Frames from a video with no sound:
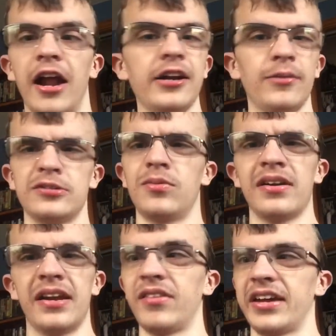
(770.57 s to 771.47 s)
I don't know which one.
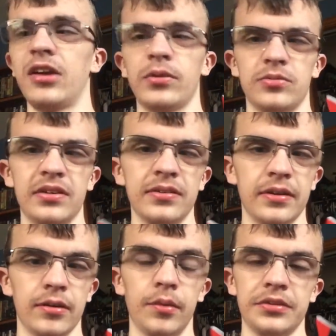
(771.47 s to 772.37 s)
I don't care which one.
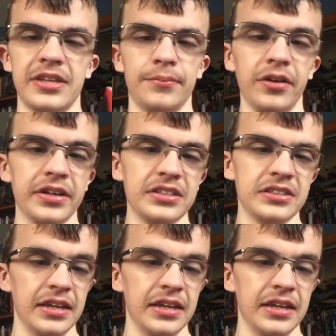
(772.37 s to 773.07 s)
They're both the same price.